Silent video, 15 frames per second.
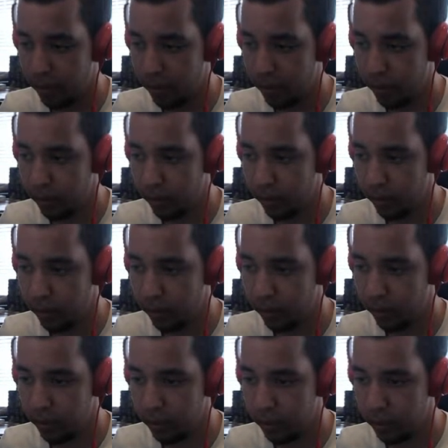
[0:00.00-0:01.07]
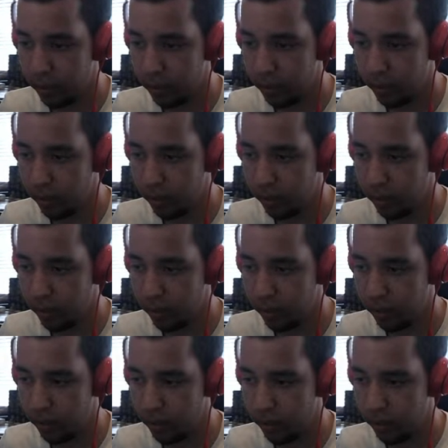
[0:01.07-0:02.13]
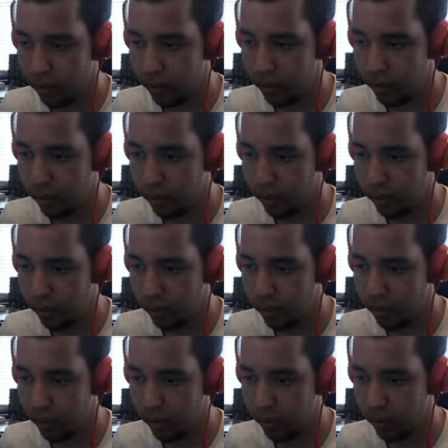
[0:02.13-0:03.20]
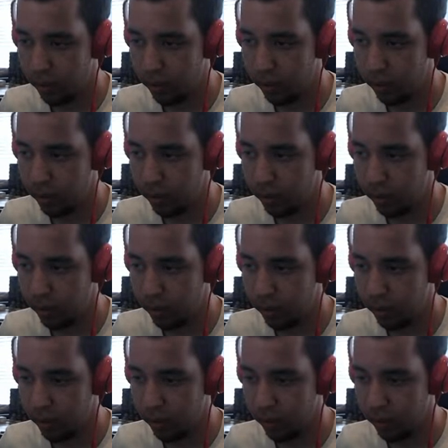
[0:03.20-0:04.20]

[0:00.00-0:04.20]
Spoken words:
No one is speaking in this clip.